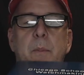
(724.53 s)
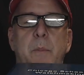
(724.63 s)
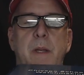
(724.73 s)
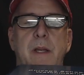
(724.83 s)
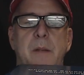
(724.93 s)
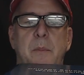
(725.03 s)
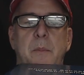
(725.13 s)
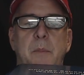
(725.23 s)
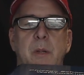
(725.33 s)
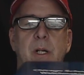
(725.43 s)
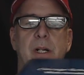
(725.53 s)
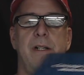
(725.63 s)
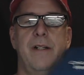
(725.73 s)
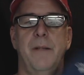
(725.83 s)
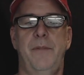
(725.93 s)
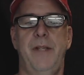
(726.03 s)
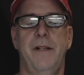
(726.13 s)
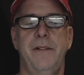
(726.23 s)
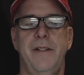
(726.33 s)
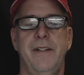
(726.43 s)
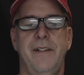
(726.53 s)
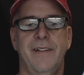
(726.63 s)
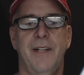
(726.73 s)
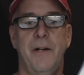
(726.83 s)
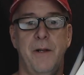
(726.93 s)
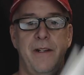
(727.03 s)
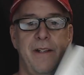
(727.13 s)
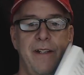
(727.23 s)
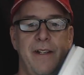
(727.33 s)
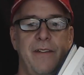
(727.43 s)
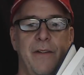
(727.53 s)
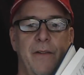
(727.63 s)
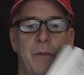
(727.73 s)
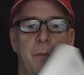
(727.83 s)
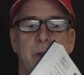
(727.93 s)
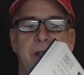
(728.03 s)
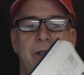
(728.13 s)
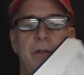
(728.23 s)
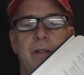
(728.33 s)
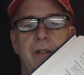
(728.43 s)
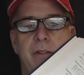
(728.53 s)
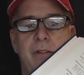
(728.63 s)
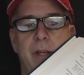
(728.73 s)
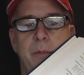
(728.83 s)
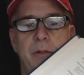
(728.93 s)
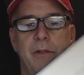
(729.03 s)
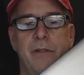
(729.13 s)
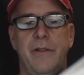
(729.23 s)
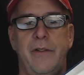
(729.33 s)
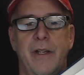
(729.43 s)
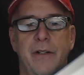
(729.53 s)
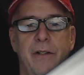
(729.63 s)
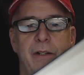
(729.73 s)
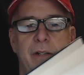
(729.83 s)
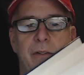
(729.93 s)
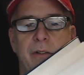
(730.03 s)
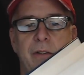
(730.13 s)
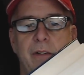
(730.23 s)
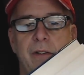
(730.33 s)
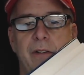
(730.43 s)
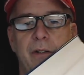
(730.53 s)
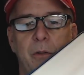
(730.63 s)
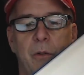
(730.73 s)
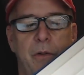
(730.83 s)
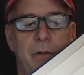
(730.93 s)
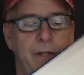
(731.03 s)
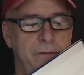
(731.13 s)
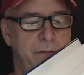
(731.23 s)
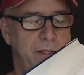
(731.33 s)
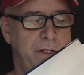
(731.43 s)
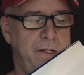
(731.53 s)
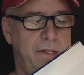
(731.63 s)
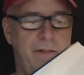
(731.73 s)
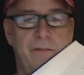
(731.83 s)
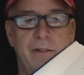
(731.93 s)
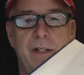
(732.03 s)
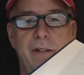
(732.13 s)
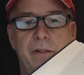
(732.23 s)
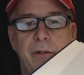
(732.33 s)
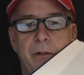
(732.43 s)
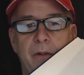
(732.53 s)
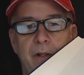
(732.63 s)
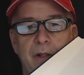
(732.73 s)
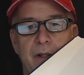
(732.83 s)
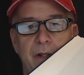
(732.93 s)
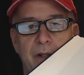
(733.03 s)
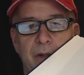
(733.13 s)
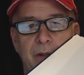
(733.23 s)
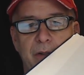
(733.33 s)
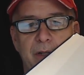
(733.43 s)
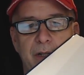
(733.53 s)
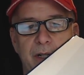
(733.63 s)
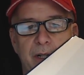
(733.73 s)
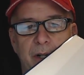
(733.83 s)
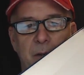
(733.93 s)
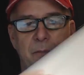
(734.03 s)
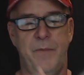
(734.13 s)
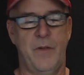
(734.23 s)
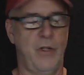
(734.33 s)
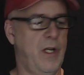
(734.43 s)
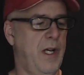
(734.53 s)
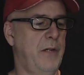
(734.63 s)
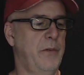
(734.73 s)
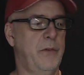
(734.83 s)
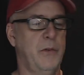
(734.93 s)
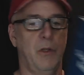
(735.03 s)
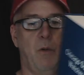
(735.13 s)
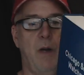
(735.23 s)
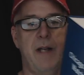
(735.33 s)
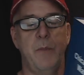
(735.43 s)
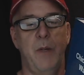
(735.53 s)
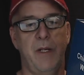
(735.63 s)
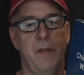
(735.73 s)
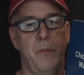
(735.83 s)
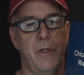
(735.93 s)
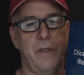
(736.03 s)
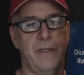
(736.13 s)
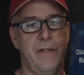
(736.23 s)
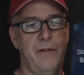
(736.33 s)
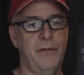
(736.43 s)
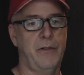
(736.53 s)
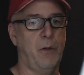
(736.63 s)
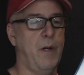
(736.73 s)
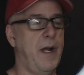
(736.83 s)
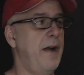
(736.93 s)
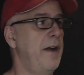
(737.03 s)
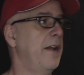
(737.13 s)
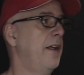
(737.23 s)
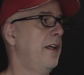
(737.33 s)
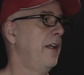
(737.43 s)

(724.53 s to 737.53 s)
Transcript: big book. I'm telling you, it's loaded. So this book is exceptional. It's got all kinds of cool stuff in it, right? So this is the uh, Chicago School of Watchmaking book that I just acquired, and